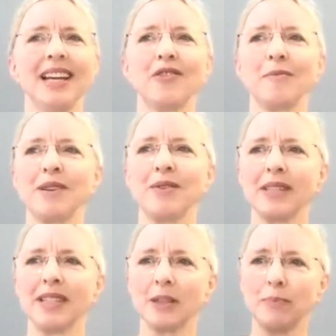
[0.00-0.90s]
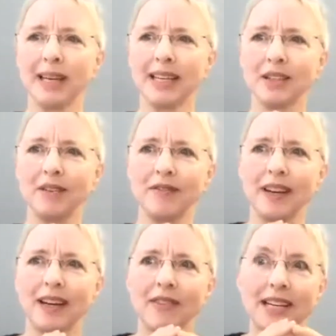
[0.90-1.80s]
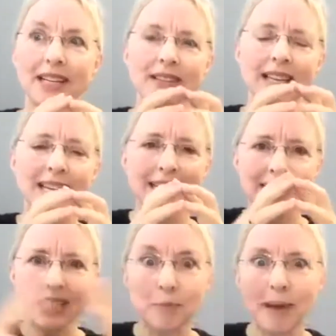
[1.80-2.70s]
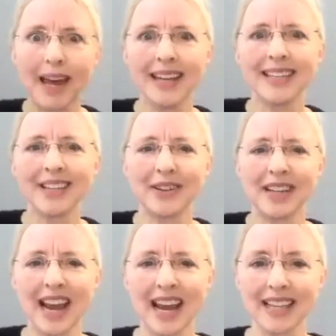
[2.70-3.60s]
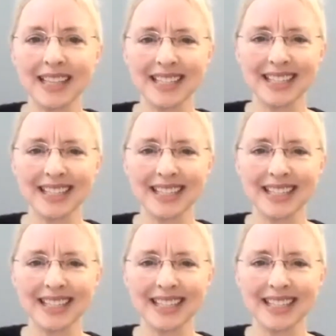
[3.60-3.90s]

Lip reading: me was this place of kind of like an expanded or enhanced